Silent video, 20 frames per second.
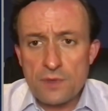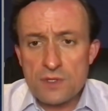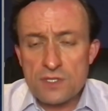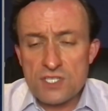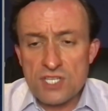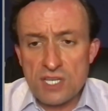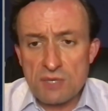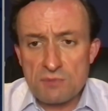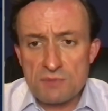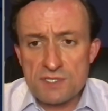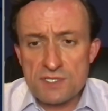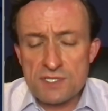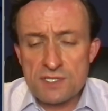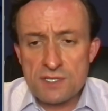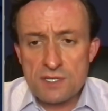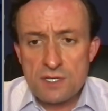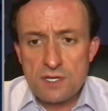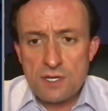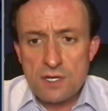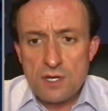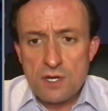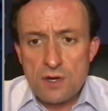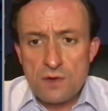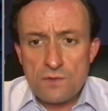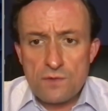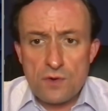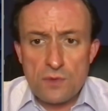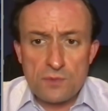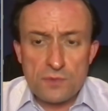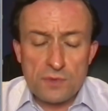teams
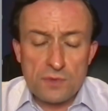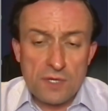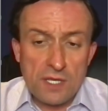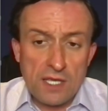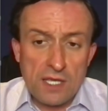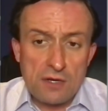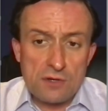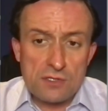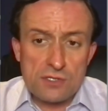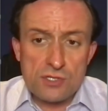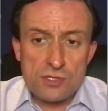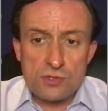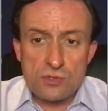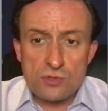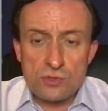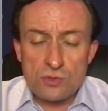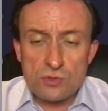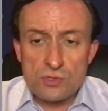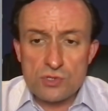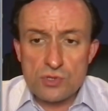from here to